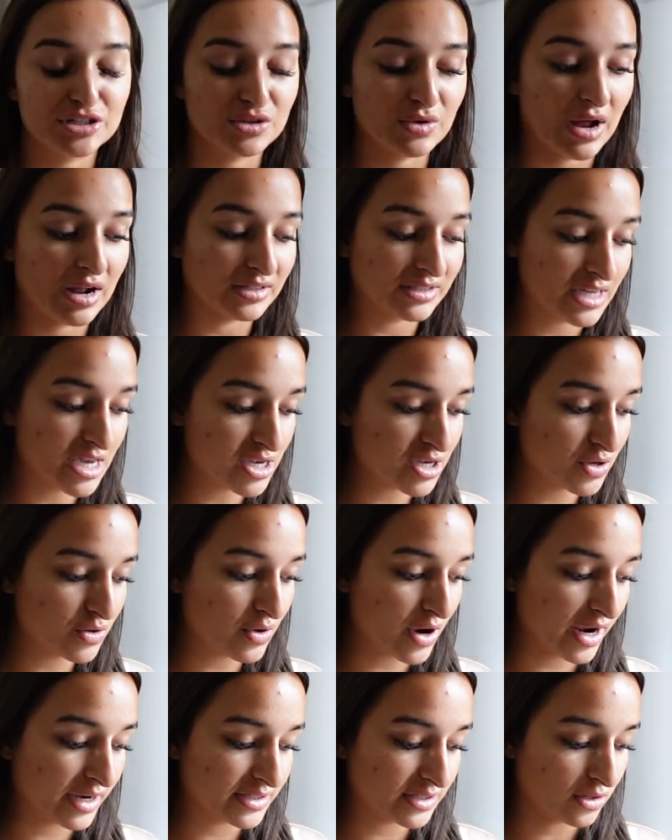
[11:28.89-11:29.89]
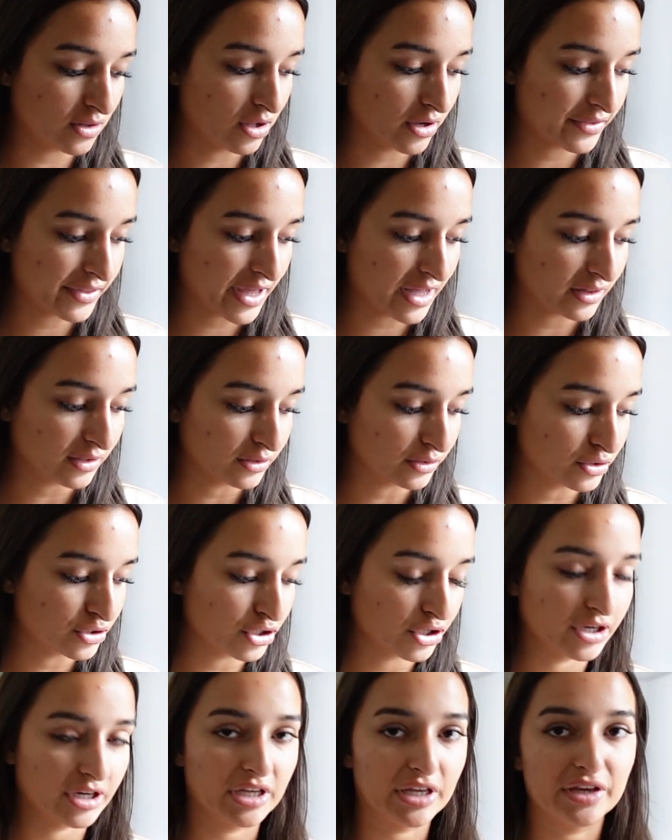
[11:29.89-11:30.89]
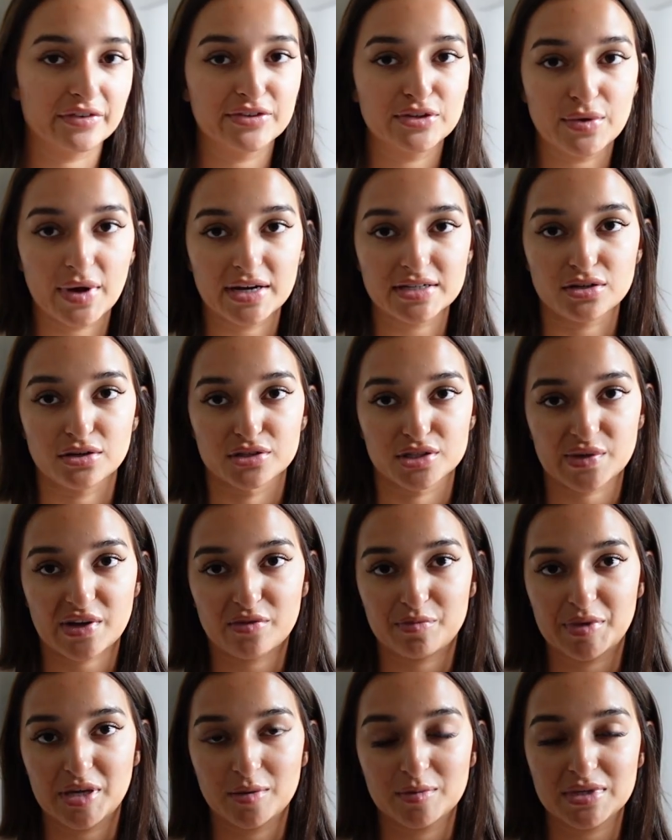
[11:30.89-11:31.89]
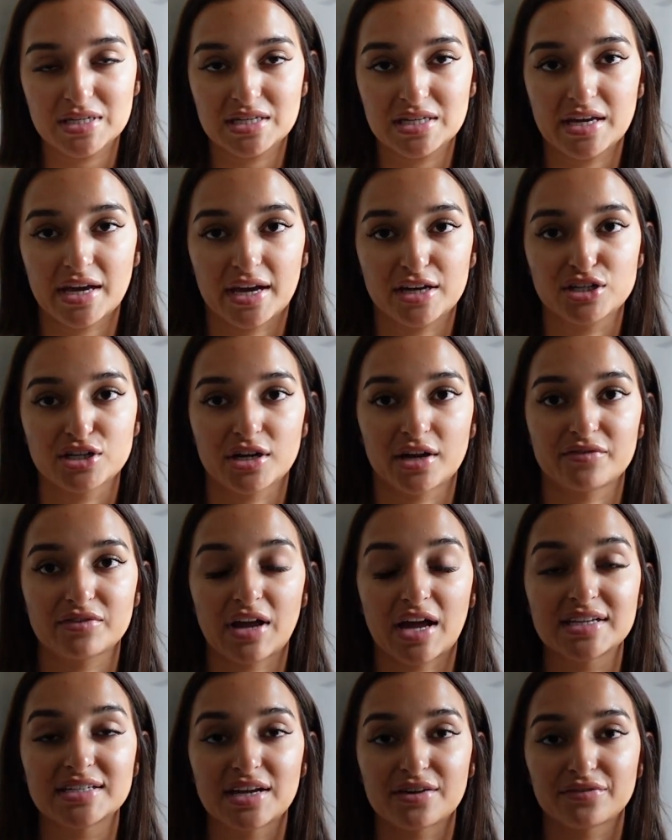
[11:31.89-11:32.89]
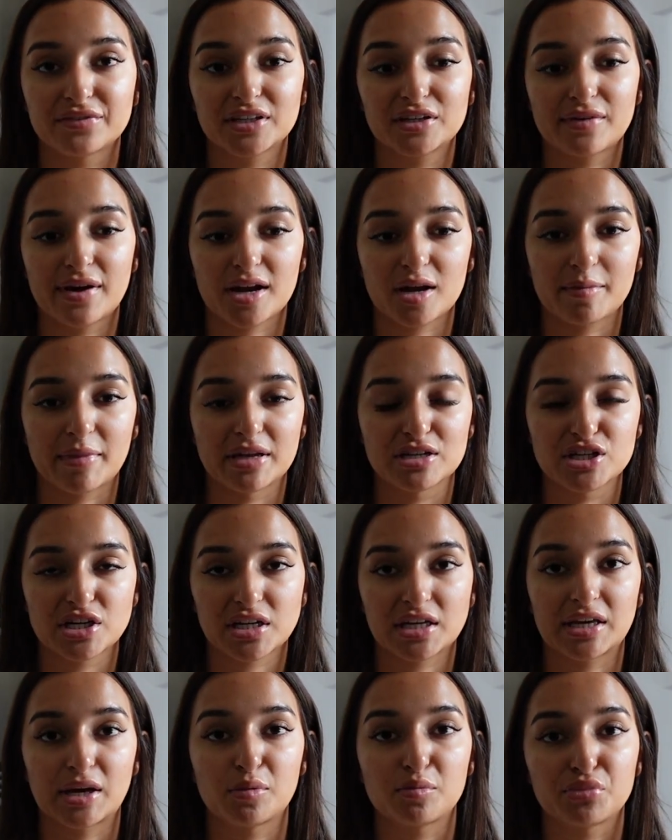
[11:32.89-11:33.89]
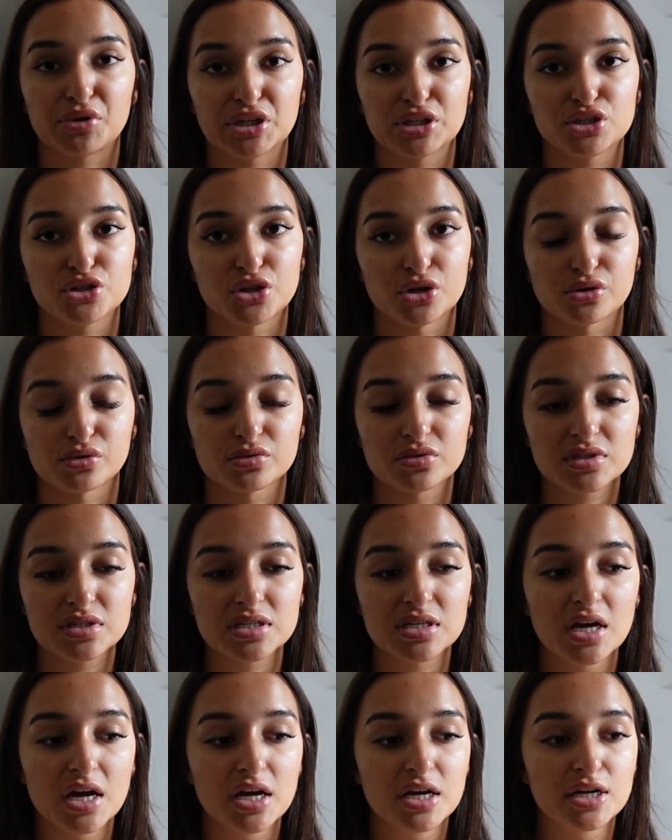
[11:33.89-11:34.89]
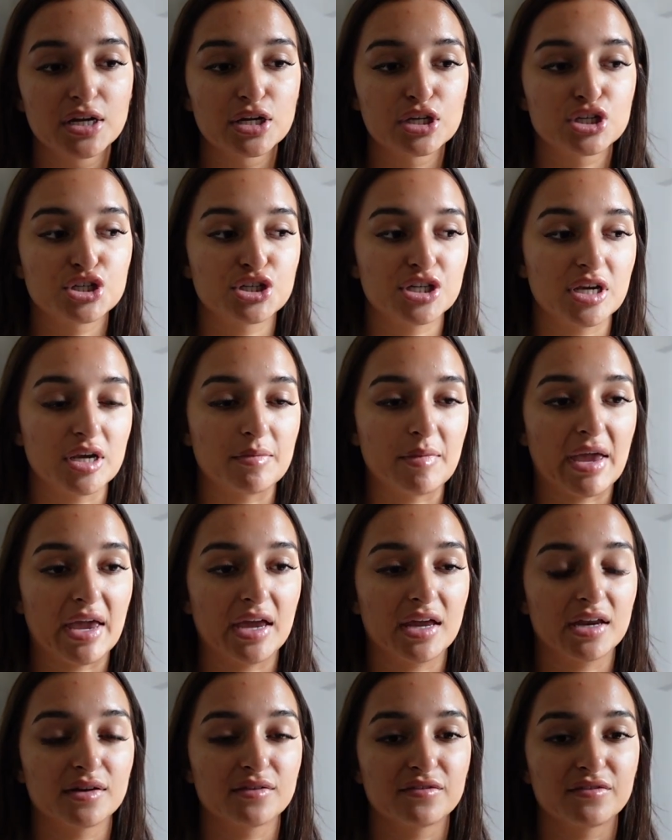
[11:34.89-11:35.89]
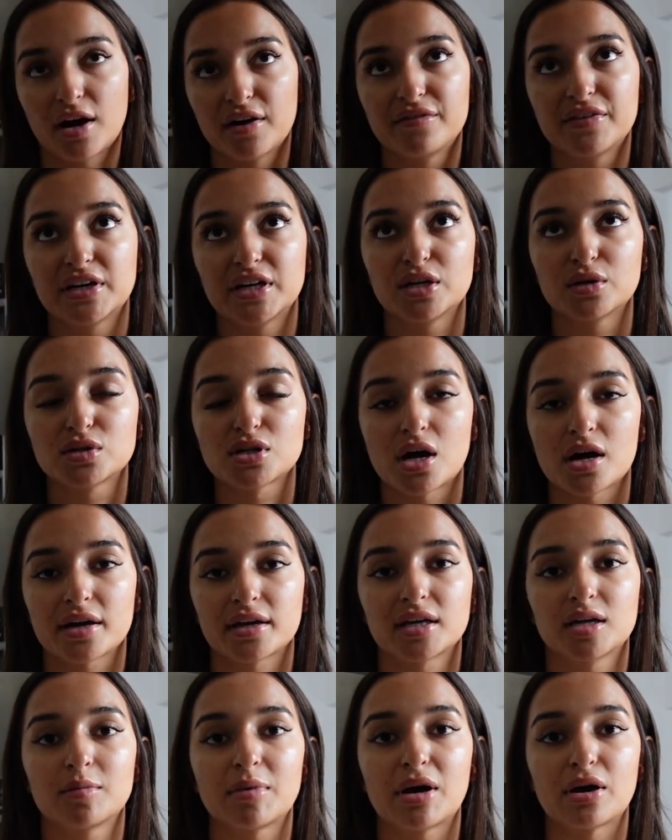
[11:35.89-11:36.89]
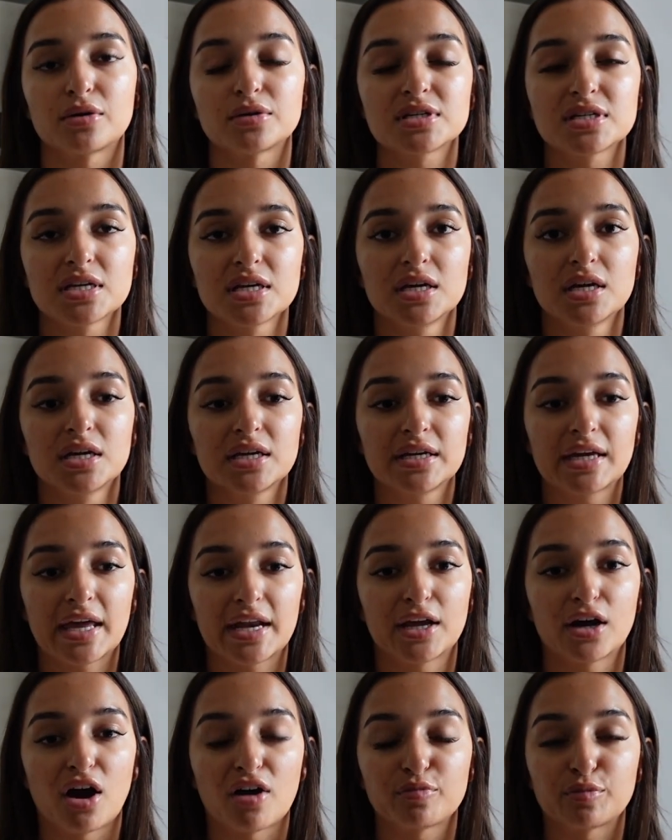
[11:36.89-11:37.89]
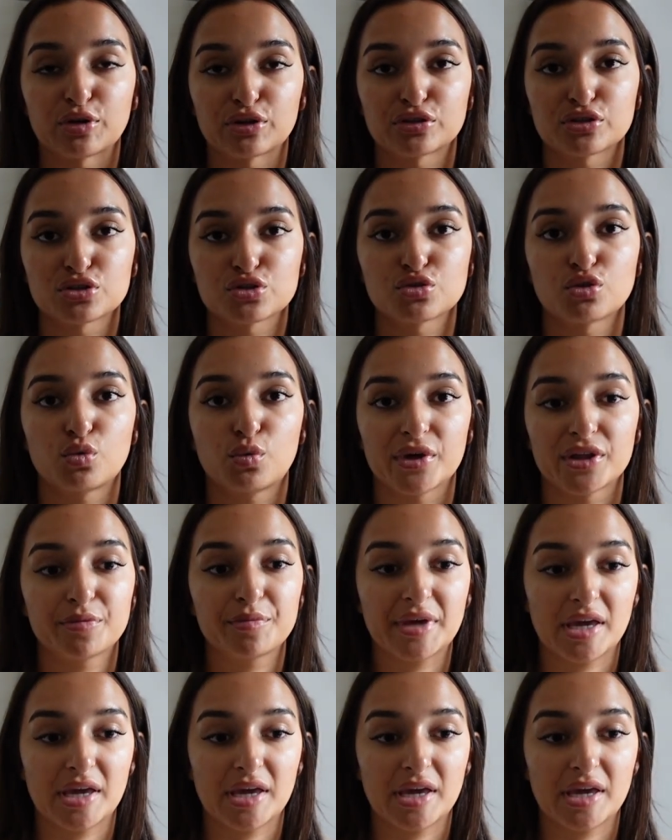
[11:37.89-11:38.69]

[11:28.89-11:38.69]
So I'll take you guys along that little journey. If you guys also have PMDD, I, def I definitely recommend checking out Bria Jones. She made a video talking about getting off birth control with